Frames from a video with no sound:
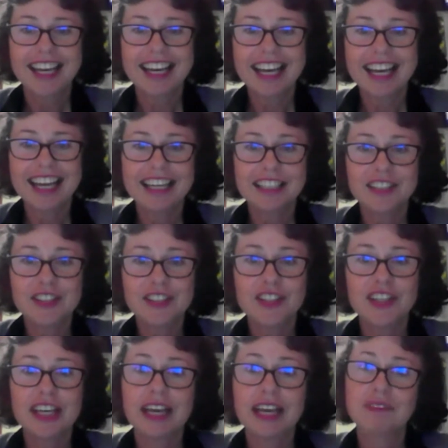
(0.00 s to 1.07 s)
and
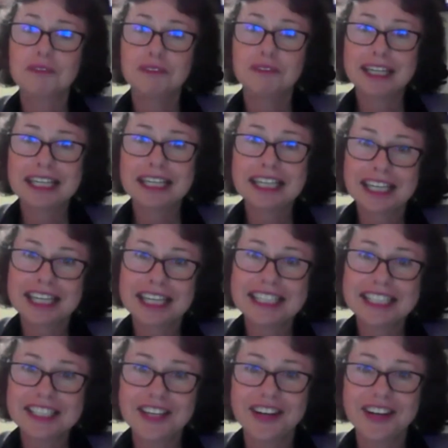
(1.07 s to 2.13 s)
to have a really
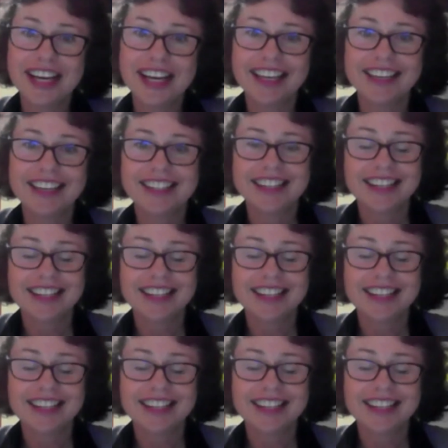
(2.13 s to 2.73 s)
clean diet.